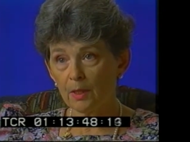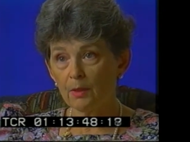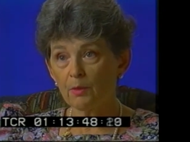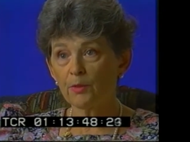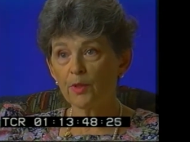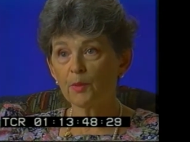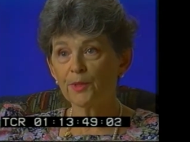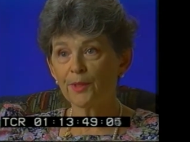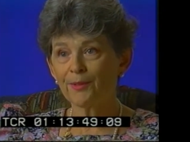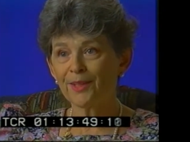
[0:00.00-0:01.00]
from
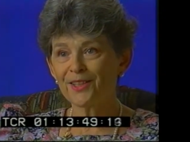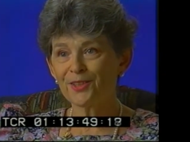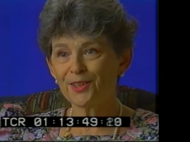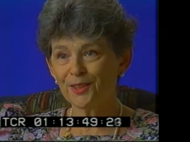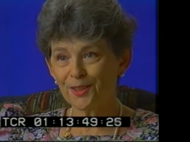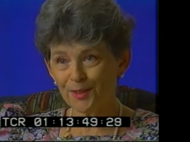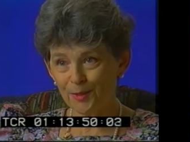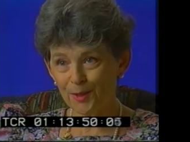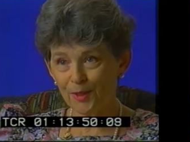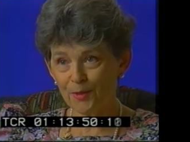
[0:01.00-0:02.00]
segregationists,
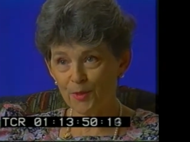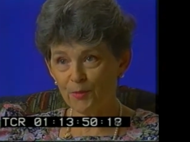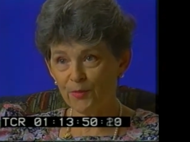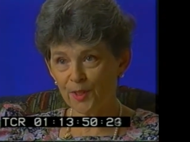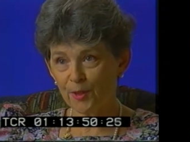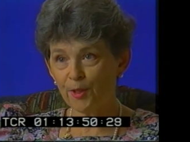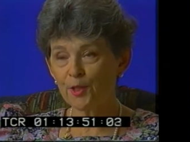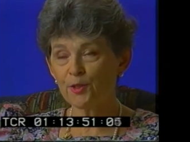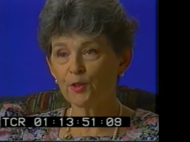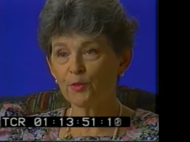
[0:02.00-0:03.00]
their
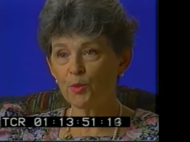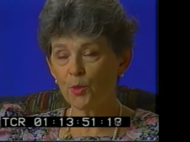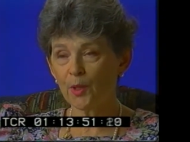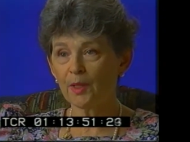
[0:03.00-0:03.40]
segregationist viewpoint.